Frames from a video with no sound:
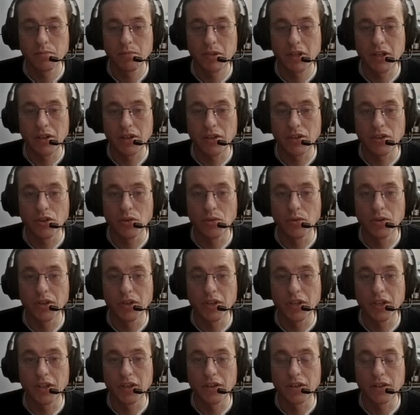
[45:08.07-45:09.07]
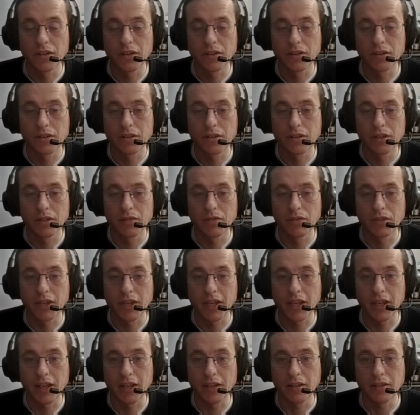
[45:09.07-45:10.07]
Made it nowhere near level
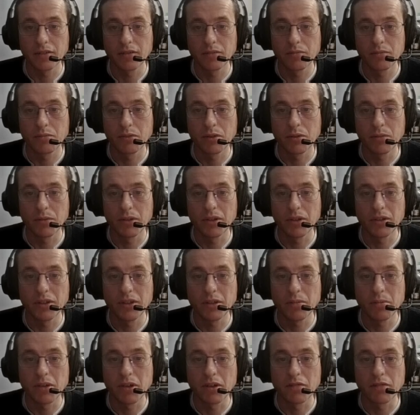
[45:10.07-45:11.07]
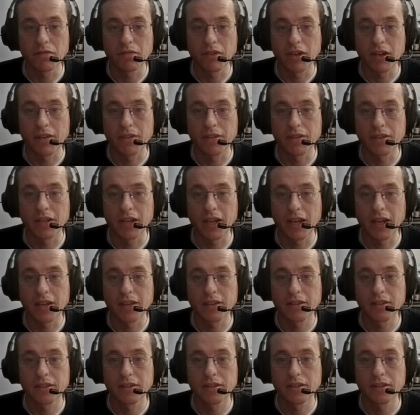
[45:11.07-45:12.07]
8, but we only bought 5
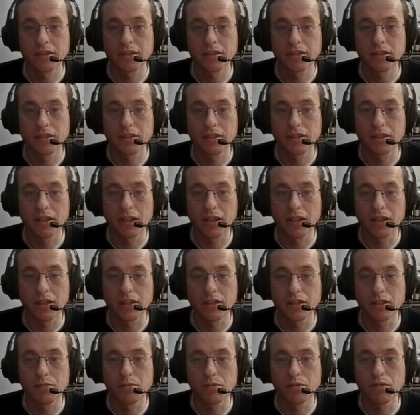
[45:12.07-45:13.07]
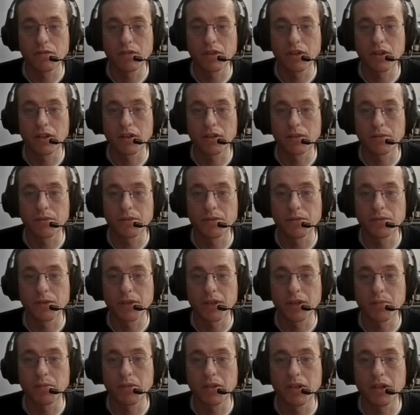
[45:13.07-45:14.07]
stacks. And to be fair, it was
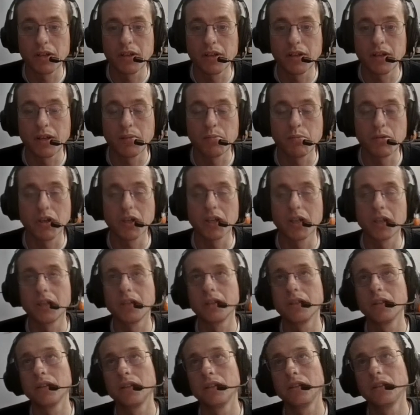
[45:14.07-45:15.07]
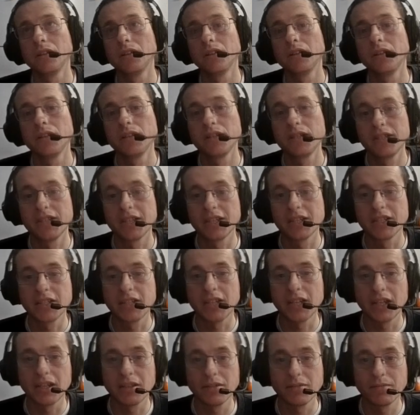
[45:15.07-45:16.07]
recommended that I buy
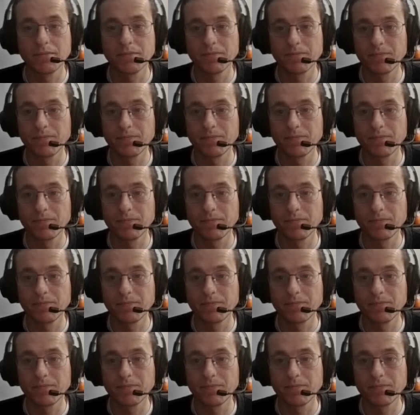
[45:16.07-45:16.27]
16